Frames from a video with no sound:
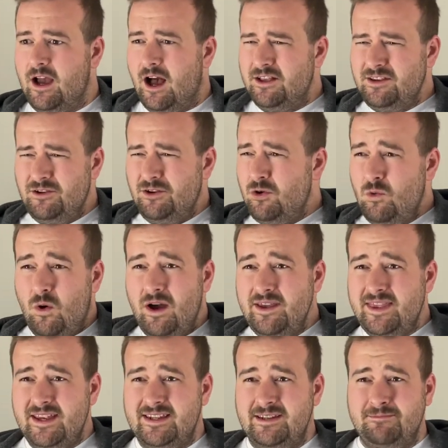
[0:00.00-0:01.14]
I don't know why
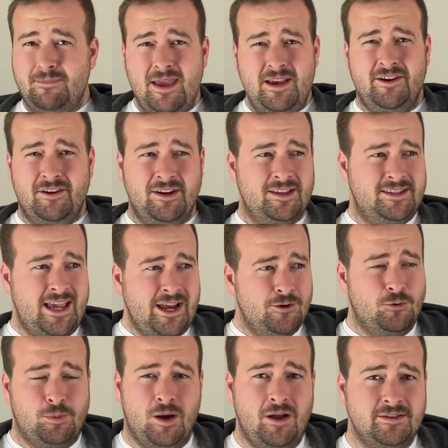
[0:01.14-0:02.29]
they didn't make her an
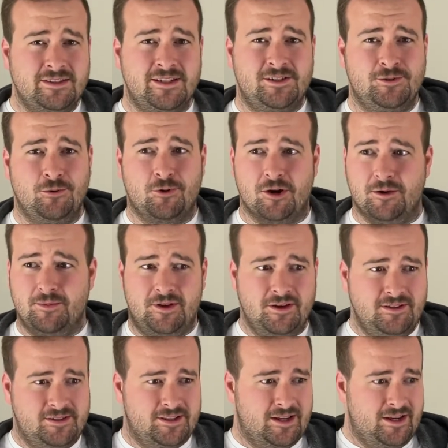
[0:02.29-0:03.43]
integral part of this story
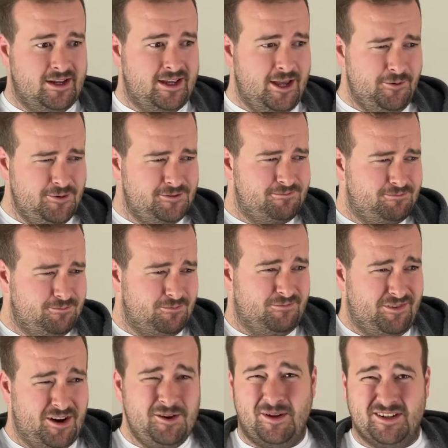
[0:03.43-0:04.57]
because it was
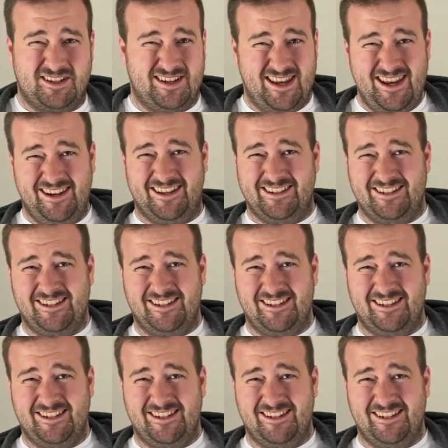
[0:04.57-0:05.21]
very much needed.